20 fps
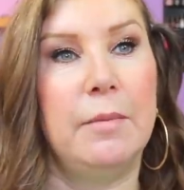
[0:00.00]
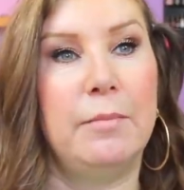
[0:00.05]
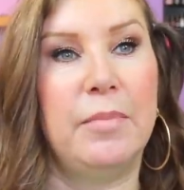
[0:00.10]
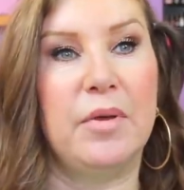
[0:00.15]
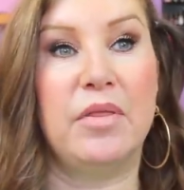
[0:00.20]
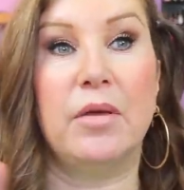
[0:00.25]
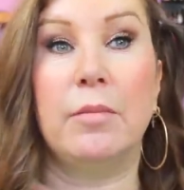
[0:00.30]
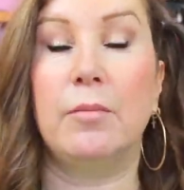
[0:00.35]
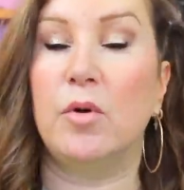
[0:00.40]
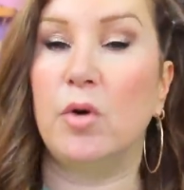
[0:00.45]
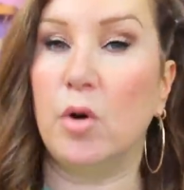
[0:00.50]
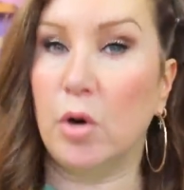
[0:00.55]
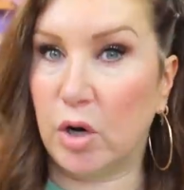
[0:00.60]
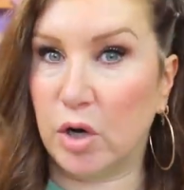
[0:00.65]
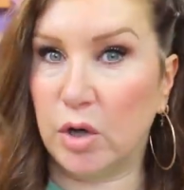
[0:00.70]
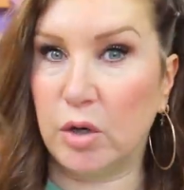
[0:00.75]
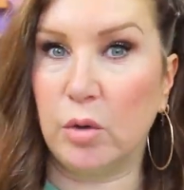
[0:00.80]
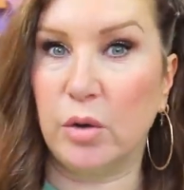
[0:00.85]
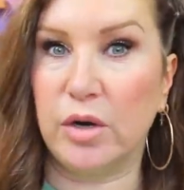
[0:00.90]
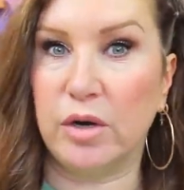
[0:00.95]
But the
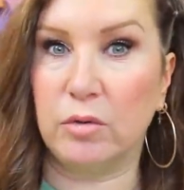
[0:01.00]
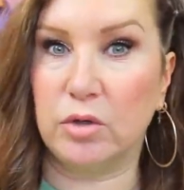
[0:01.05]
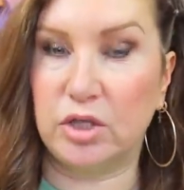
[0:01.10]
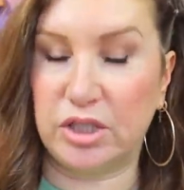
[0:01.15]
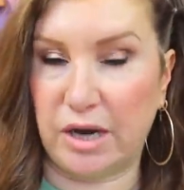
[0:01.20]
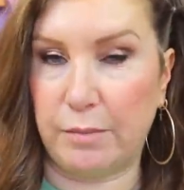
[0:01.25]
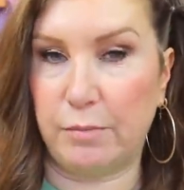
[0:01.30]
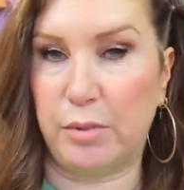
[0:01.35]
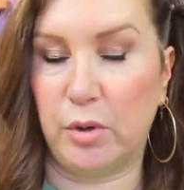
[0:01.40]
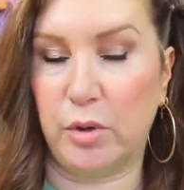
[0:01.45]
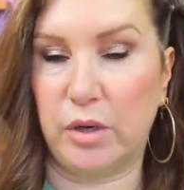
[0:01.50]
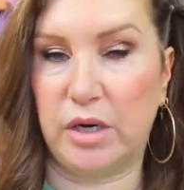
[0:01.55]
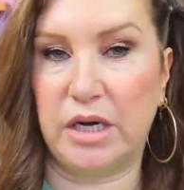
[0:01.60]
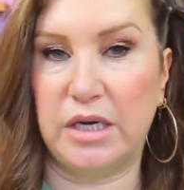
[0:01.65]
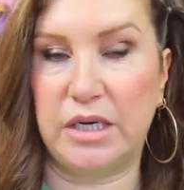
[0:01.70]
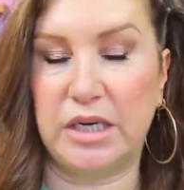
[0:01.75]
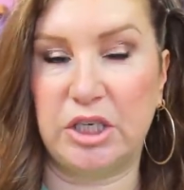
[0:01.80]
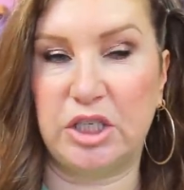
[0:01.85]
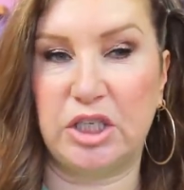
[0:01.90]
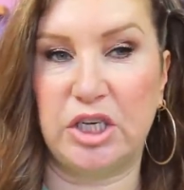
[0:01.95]
Moroccan oil shampoo and
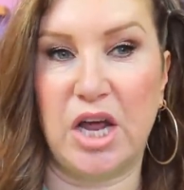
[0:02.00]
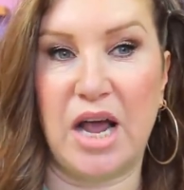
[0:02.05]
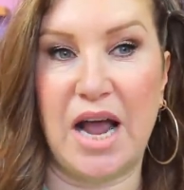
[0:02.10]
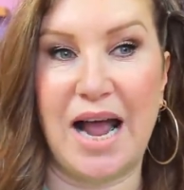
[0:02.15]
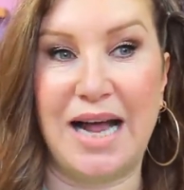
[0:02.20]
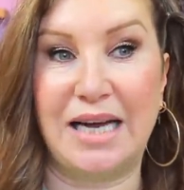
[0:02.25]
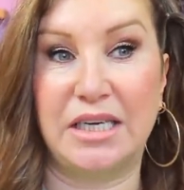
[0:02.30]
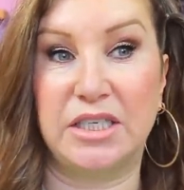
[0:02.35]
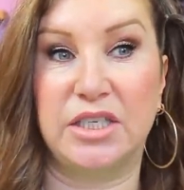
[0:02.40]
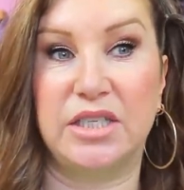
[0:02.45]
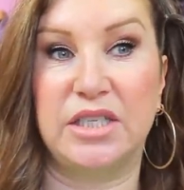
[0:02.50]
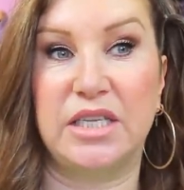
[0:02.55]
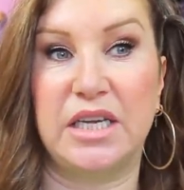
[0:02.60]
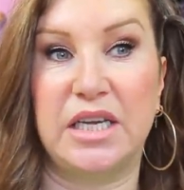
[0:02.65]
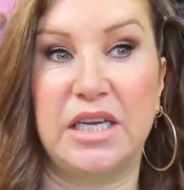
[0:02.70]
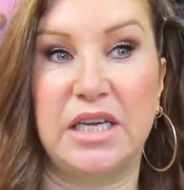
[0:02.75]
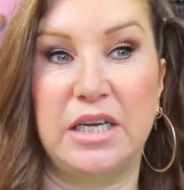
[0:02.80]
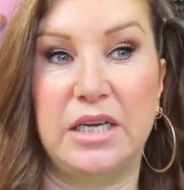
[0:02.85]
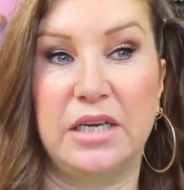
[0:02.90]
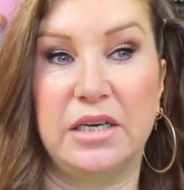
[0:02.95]
conditioner and
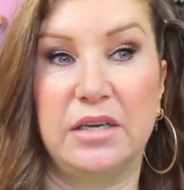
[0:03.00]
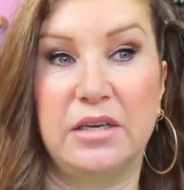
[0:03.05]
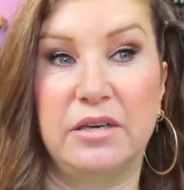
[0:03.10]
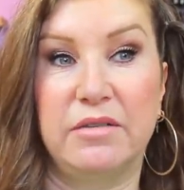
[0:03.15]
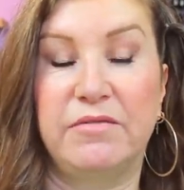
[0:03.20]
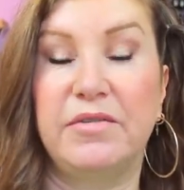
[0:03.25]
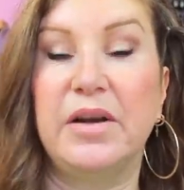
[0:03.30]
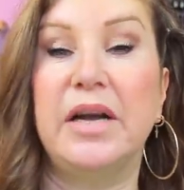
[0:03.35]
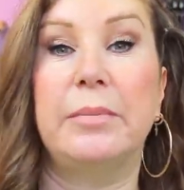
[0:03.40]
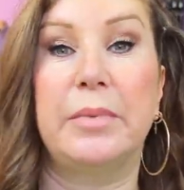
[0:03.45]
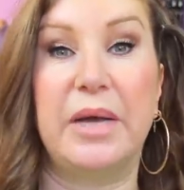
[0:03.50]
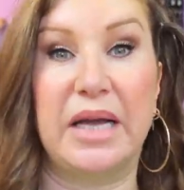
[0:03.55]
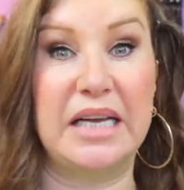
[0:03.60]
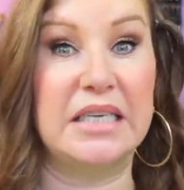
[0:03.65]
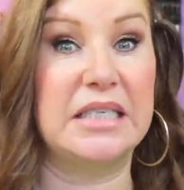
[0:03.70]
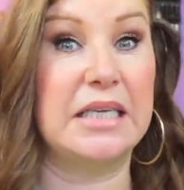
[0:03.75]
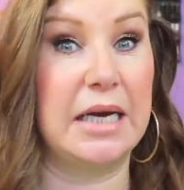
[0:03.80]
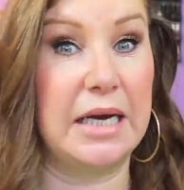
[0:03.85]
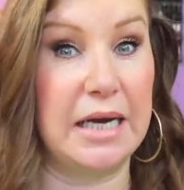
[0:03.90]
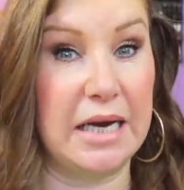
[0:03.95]
the Philip
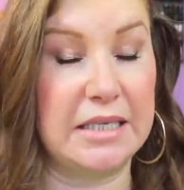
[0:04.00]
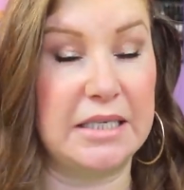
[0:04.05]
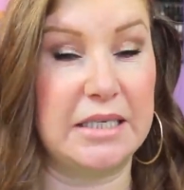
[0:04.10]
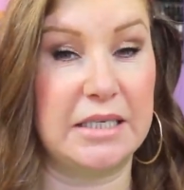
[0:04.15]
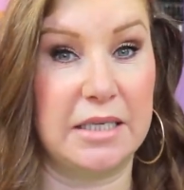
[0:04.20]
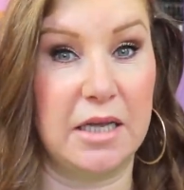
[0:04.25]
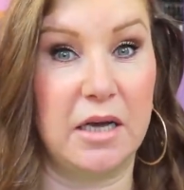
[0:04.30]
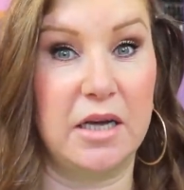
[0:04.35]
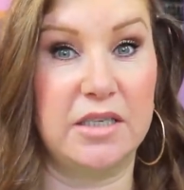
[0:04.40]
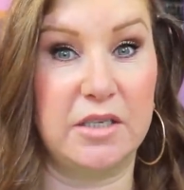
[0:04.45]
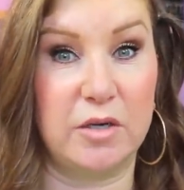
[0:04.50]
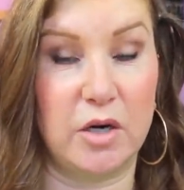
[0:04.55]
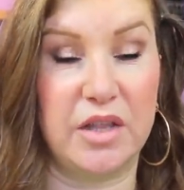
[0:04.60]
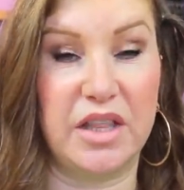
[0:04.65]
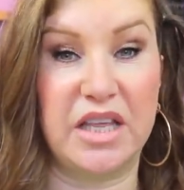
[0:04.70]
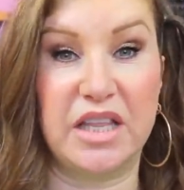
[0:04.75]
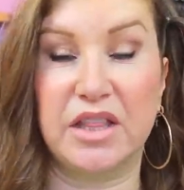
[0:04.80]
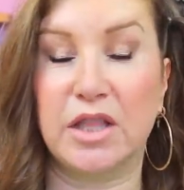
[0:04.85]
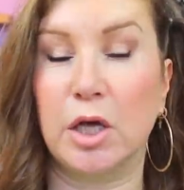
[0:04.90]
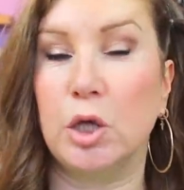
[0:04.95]
Kingsley Elasticizer. I
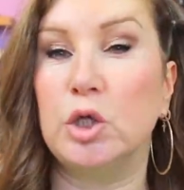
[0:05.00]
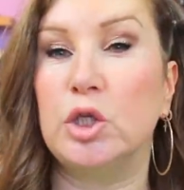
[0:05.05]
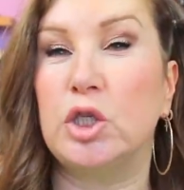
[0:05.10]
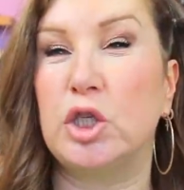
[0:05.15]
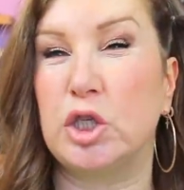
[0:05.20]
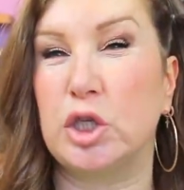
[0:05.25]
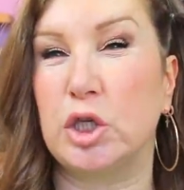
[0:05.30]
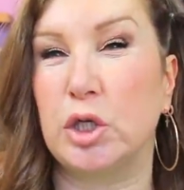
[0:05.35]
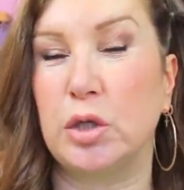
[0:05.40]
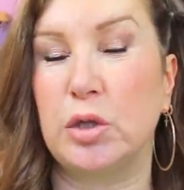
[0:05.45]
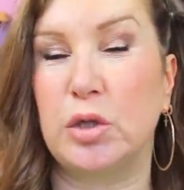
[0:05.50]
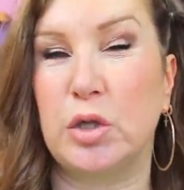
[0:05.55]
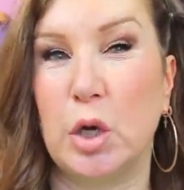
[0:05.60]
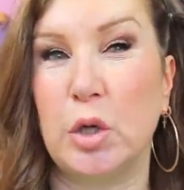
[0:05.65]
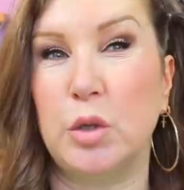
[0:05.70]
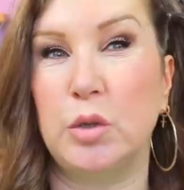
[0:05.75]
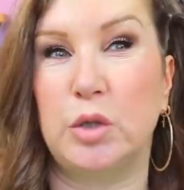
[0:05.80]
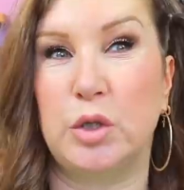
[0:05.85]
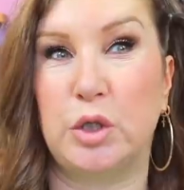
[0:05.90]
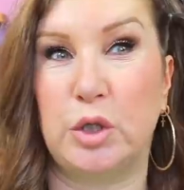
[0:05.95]
think those two,
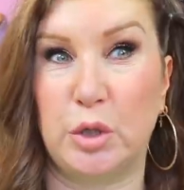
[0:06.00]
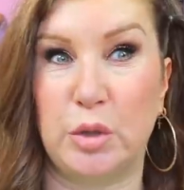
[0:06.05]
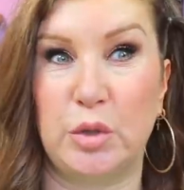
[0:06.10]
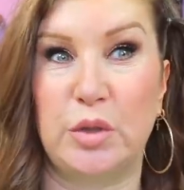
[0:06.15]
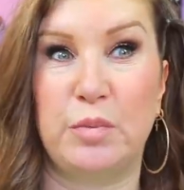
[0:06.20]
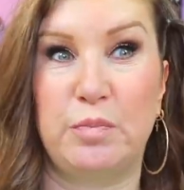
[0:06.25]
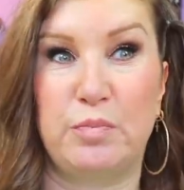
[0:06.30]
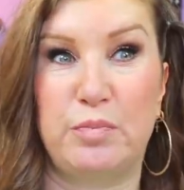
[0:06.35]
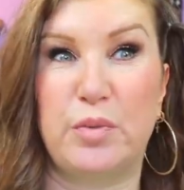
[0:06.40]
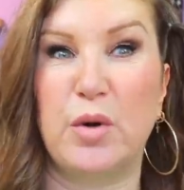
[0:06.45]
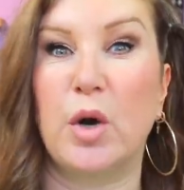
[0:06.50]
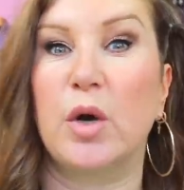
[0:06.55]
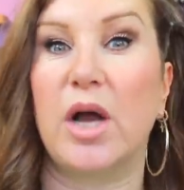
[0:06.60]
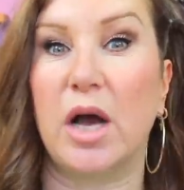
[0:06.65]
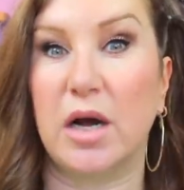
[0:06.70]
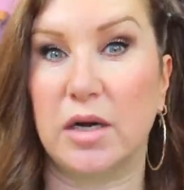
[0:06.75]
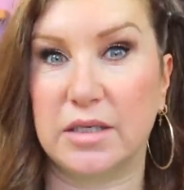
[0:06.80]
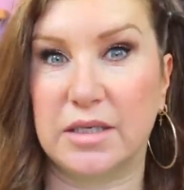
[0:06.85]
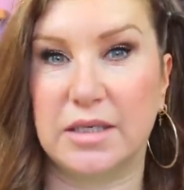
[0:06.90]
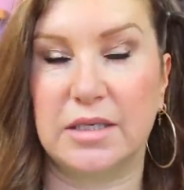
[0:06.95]
those two
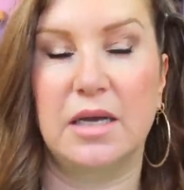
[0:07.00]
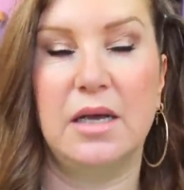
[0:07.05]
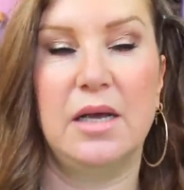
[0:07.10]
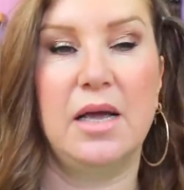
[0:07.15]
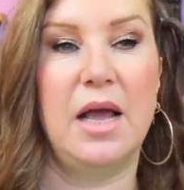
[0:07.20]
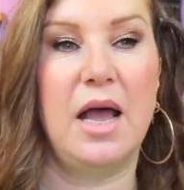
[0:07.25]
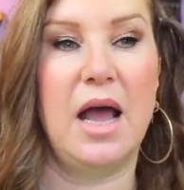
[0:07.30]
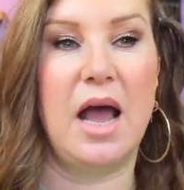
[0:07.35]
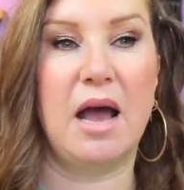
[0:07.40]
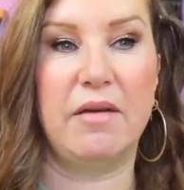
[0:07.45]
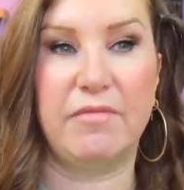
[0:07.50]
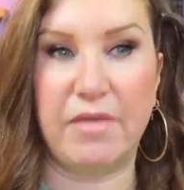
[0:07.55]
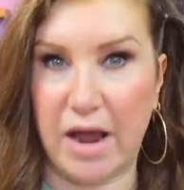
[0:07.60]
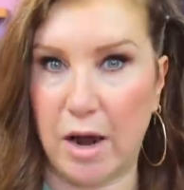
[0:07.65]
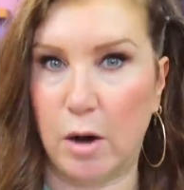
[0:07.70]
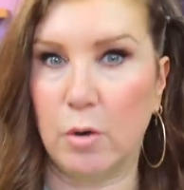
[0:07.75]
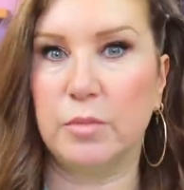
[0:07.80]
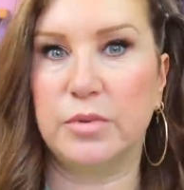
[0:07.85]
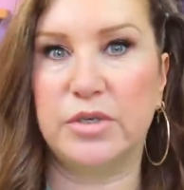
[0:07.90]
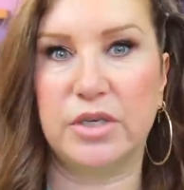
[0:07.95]
products have
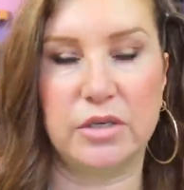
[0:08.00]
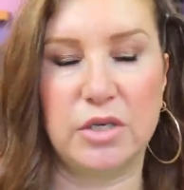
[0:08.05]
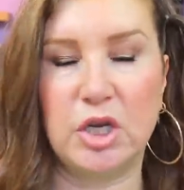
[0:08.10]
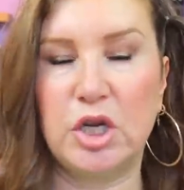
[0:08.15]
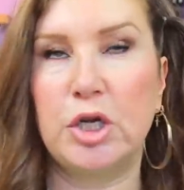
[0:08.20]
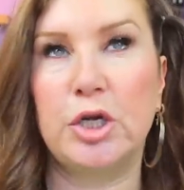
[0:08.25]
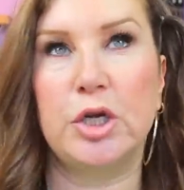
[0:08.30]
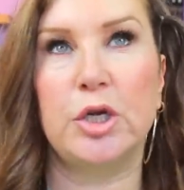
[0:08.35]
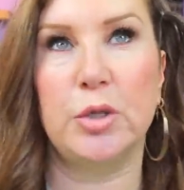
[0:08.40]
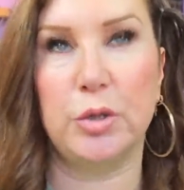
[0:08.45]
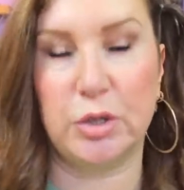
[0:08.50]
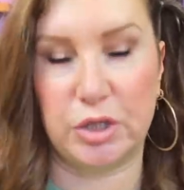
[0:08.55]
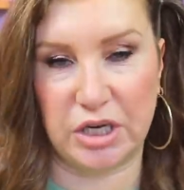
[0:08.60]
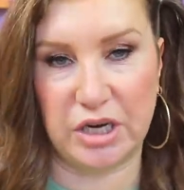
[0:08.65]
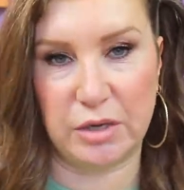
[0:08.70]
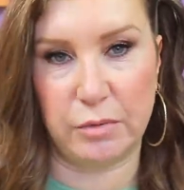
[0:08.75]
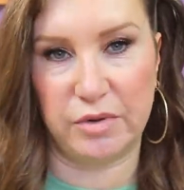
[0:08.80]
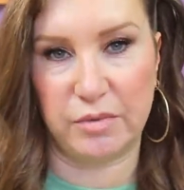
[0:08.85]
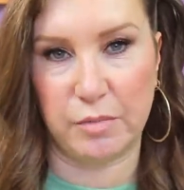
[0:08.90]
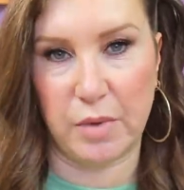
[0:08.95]
helped
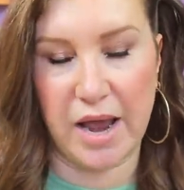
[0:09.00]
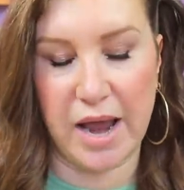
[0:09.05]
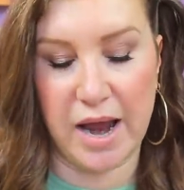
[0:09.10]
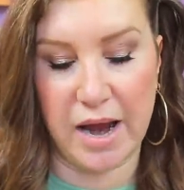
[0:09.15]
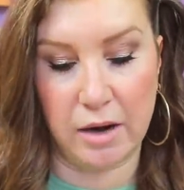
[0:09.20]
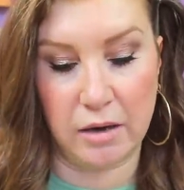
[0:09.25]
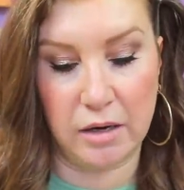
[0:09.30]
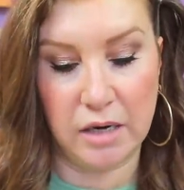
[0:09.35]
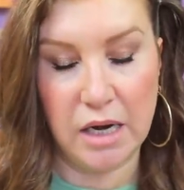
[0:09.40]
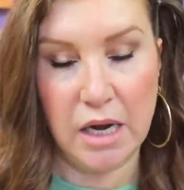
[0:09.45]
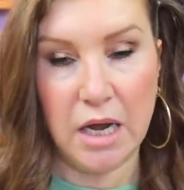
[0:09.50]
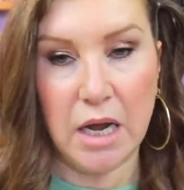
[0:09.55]
hugely with my hair.